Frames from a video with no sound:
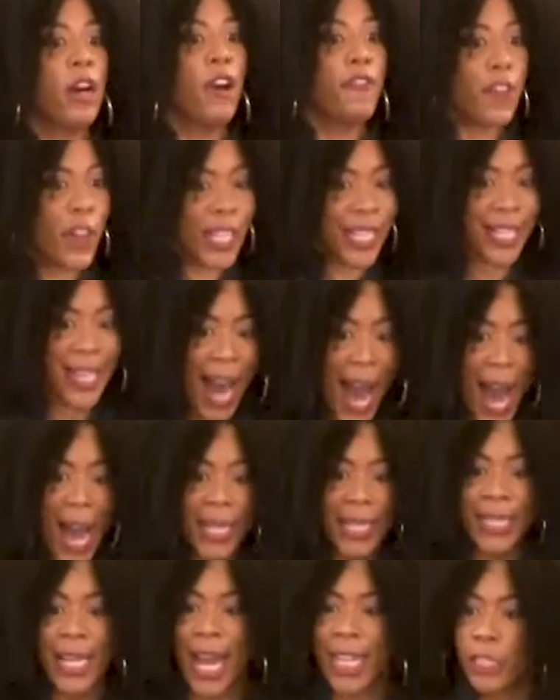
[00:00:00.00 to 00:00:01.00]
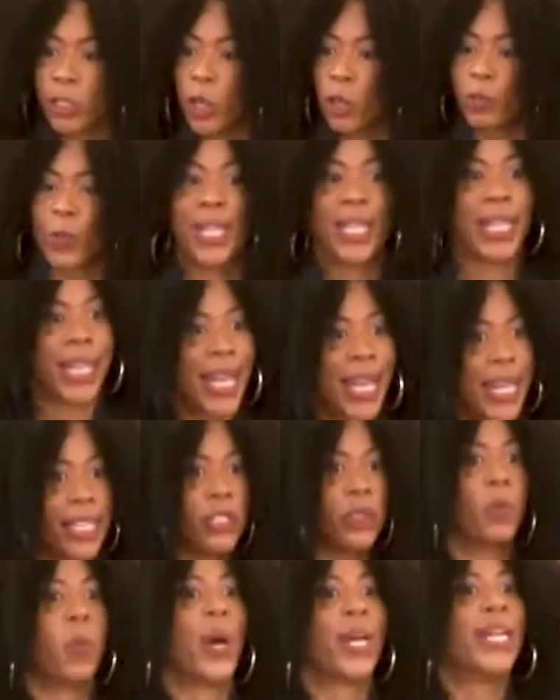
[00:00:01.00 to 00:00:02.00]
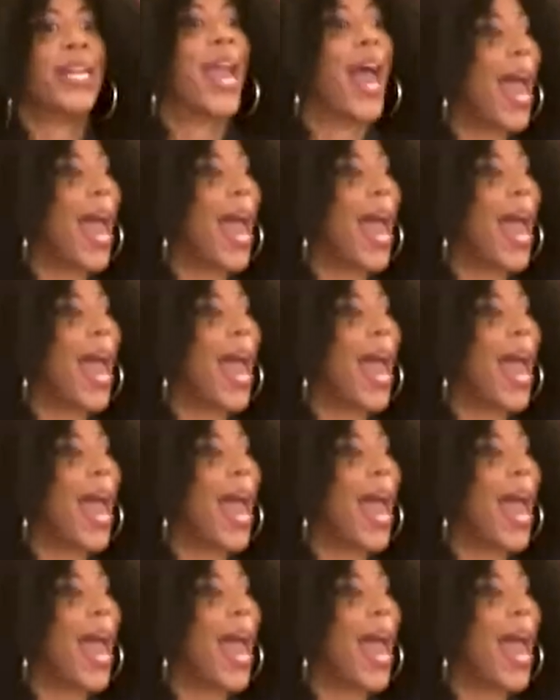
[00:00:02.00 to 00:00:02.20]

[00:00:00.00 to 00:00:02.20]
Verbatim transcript: for God not to release what He